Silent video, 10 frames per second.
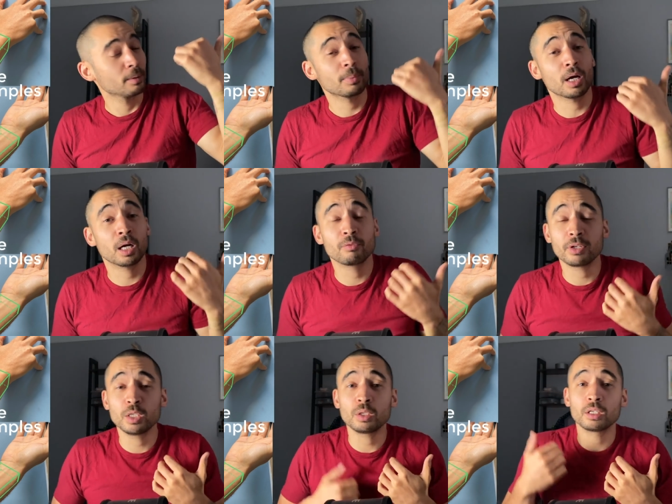But
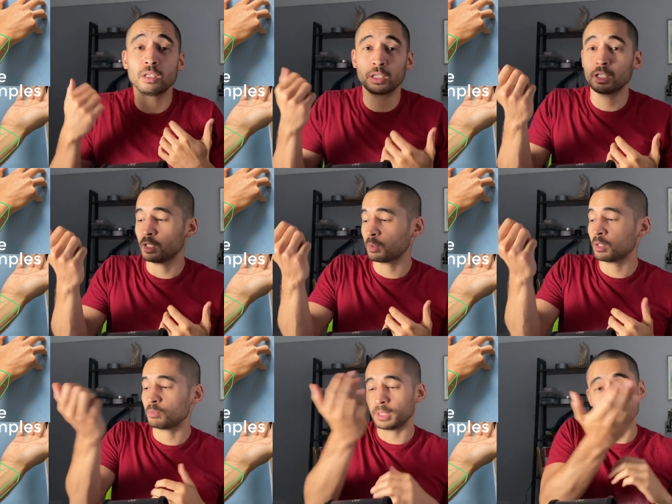hopefully you can look at your
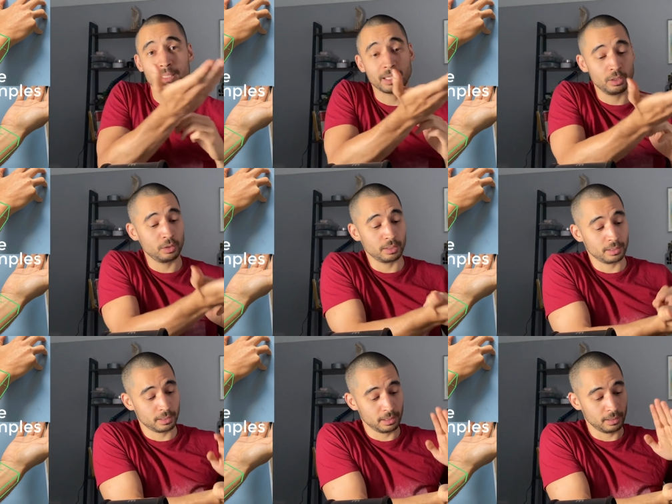own wrist and you can
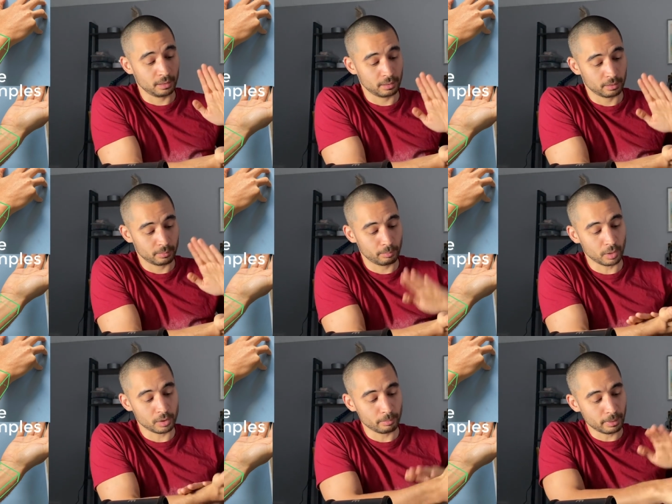see
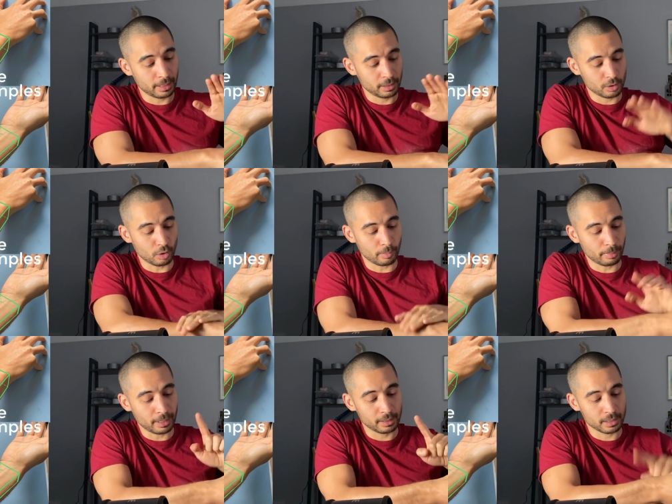bottom plane, top
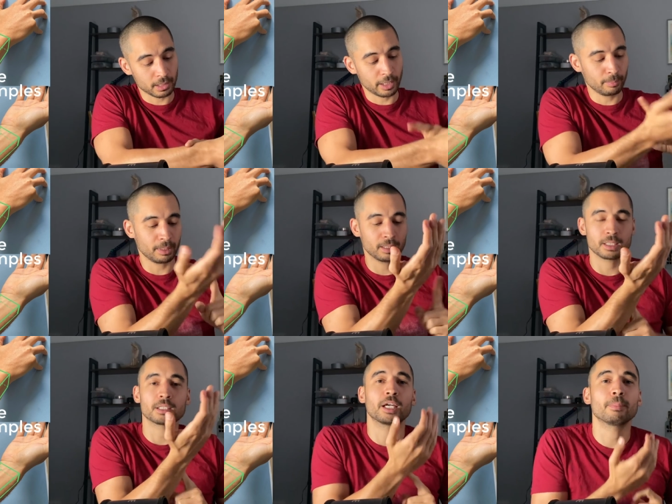plane, side plane,
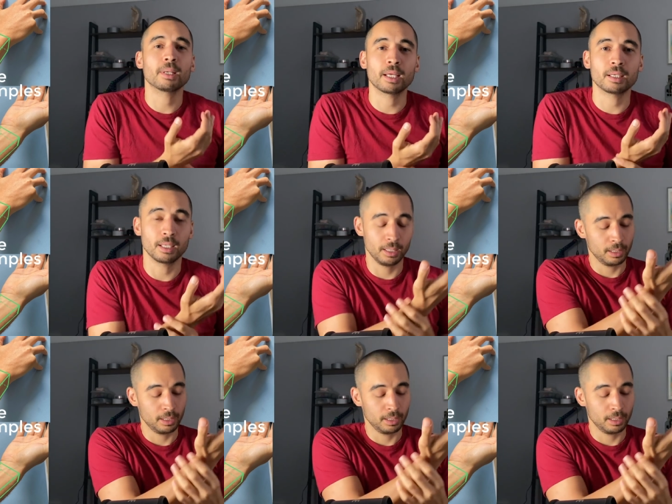side plane.